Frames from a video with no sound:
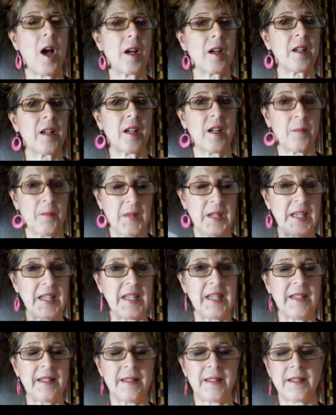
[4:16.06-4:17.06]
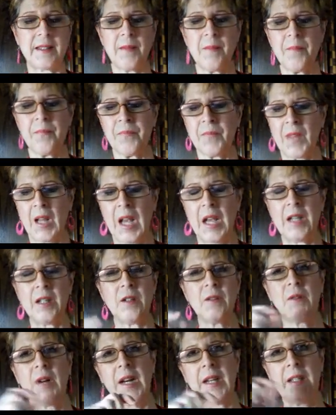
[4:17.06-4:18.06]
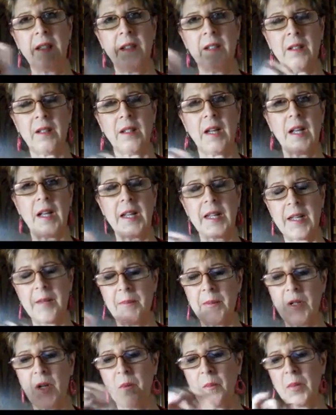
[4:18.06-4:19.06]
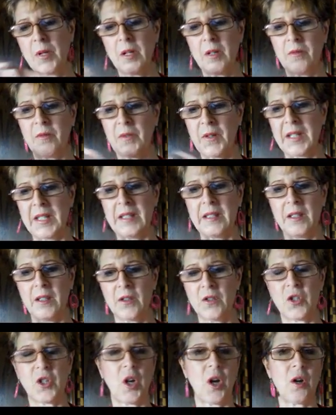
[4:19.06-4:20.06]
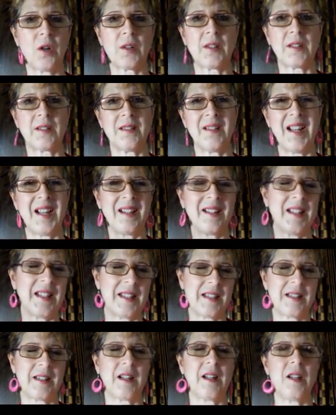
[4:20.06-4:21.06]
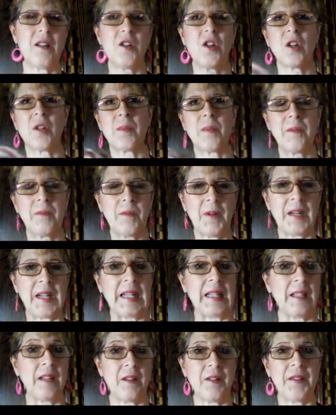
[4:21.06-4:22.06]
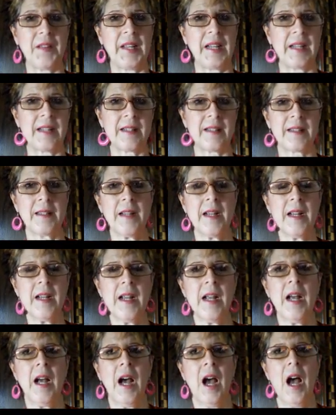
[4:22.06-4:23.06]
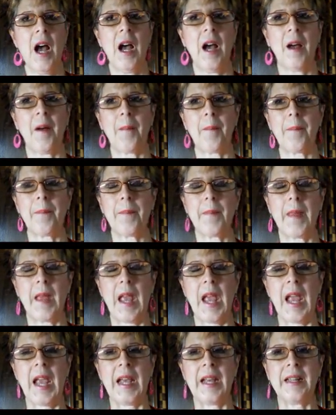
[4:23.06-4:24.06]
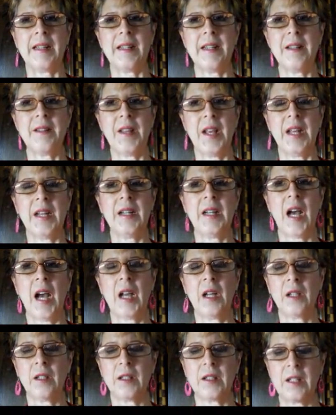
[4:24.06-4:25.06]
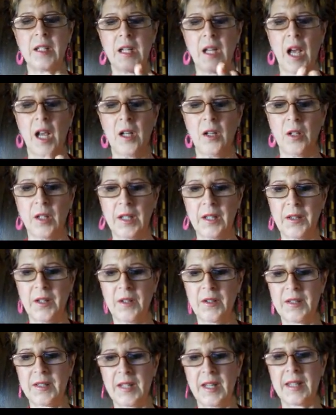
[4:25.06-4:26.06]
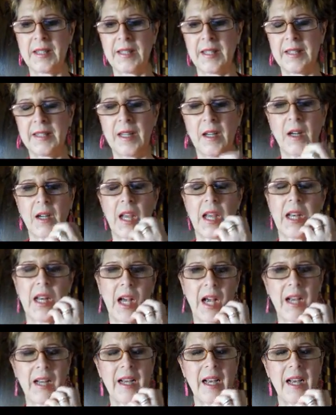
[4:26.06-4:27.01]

comedians, and you write I keep a notebook of funny little jokes, not necessarily jokes, but funny little things. And then I look at those things. I say, okay, now I